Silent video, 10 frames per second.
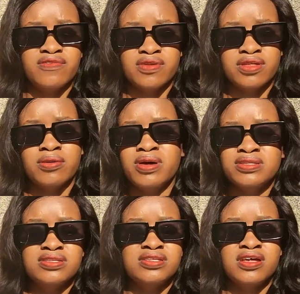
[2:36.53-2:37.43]
Talked
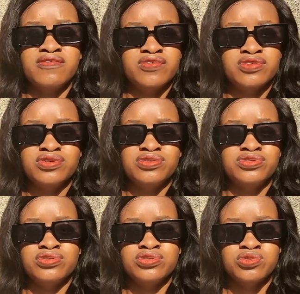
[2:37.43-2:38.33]
about it in that video you
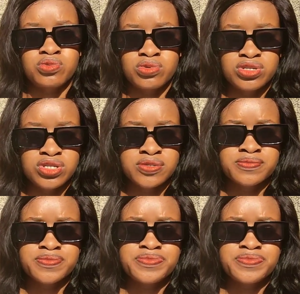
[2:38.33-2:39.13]
just watched.